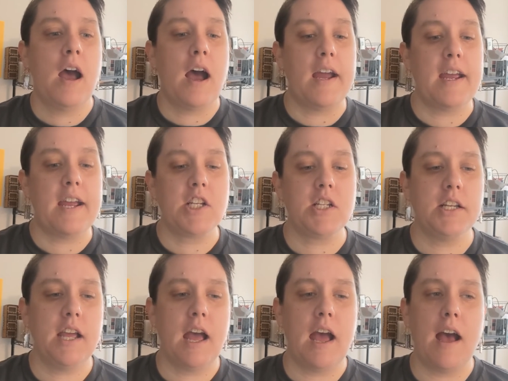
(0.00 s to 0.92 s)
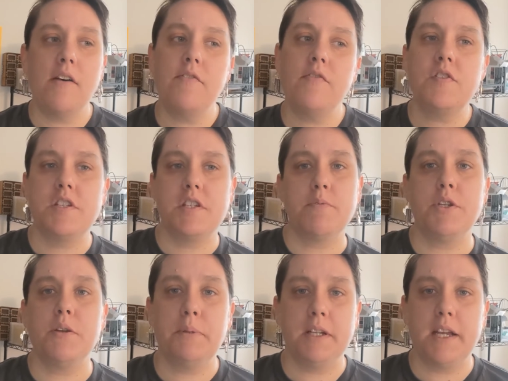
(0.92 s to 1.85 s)
I actually have some
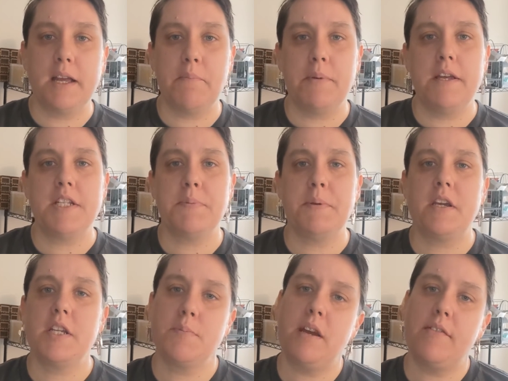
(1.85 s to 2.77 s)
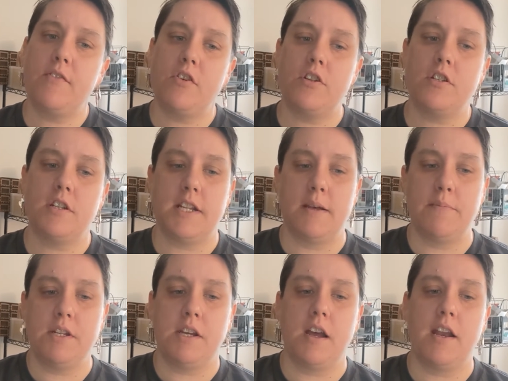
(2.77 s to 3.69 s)
duplicate bits because my first
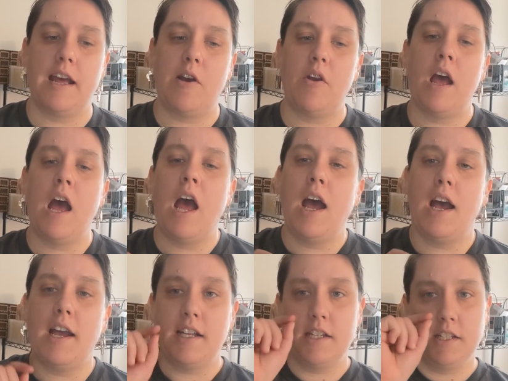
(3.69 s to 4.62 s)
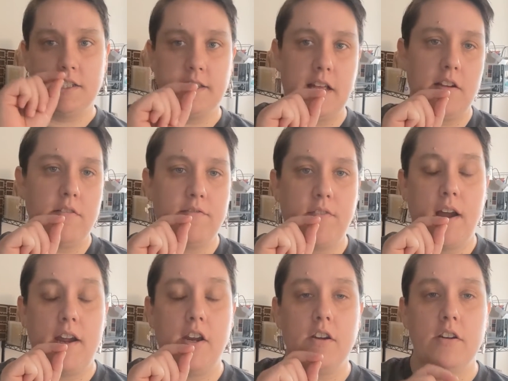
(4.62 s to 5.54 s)
attempt to cut out, I set on
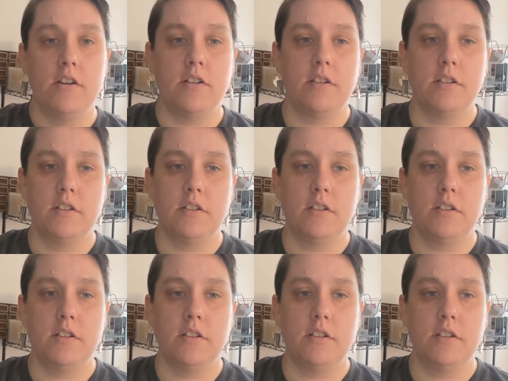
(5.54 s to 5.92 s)
fire